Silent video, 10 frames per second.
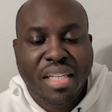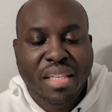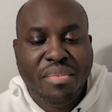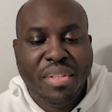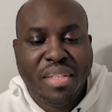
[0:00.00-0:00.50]

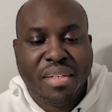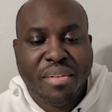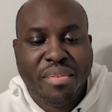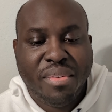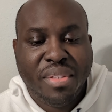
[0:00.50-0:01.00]
even
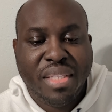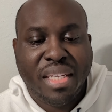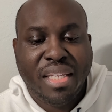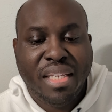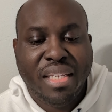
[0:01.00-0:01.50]
though
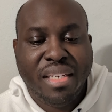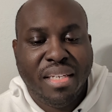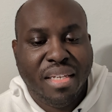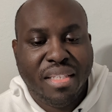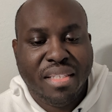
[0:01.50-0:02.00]
they eat
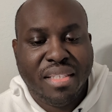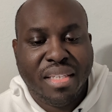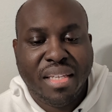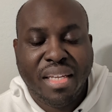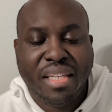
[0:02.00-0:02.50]
nuts
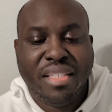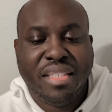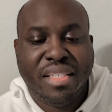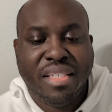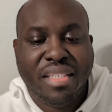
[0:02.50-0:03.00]
and
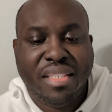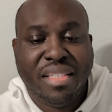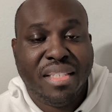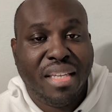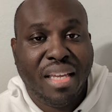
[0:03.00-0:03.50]

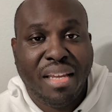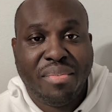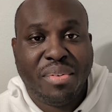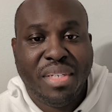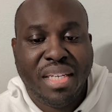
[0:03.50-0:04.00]
seeds
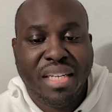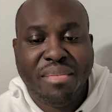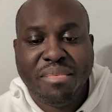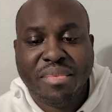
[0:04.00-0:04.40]
every day.